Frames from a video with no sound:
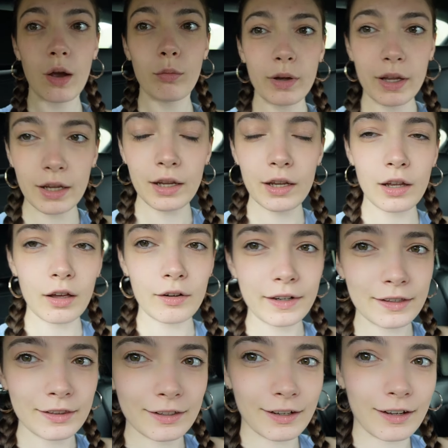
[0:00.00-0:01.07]
We are
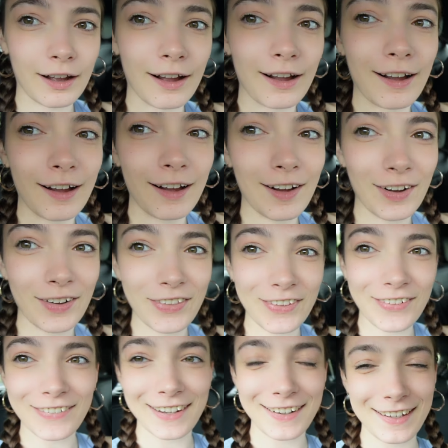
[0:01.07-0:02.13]
in the car, on
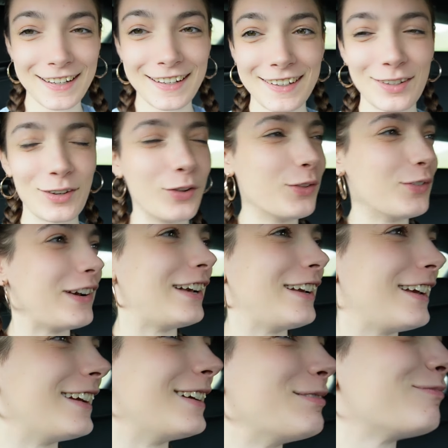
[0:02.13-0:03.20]
the ready, on the
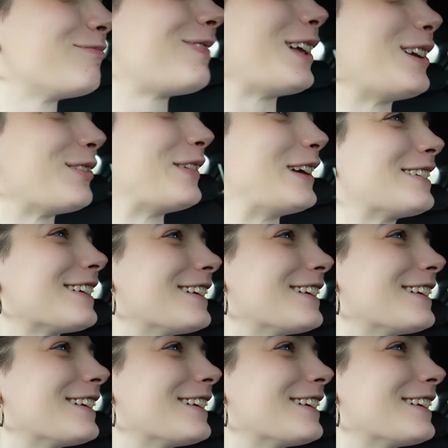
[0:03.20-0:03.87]
ready. Yeah, that didn't make